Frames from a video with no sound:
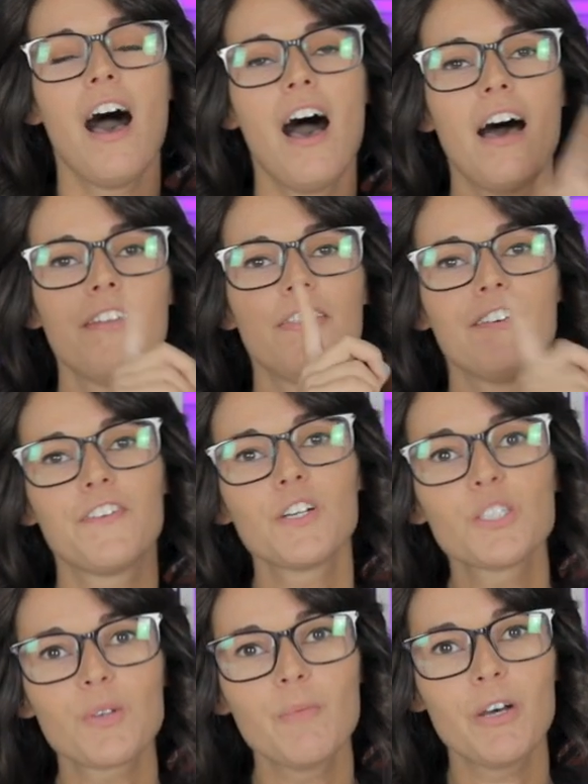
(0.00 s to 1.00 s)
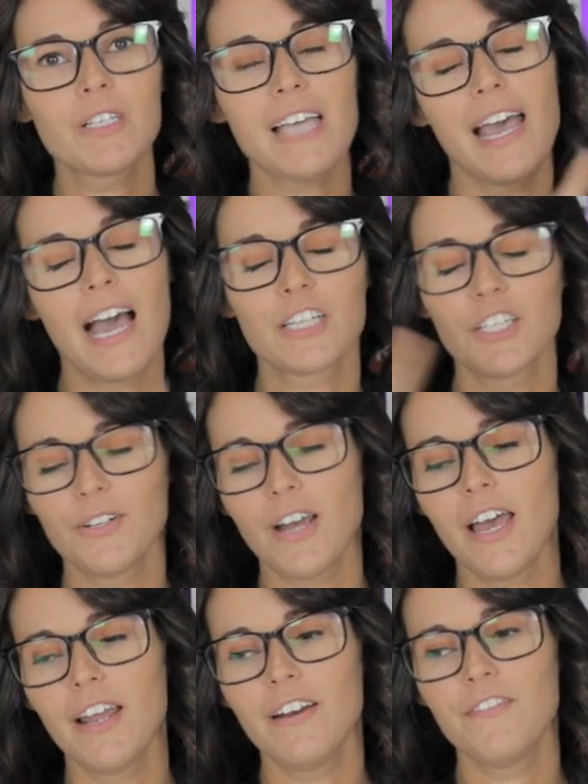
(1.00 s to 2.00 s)
The first three books I actually
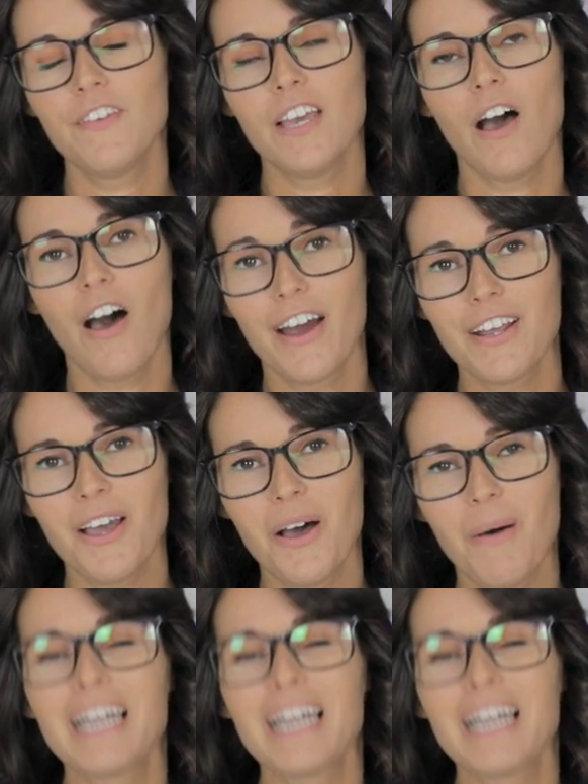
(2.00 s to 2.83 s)
read via audio.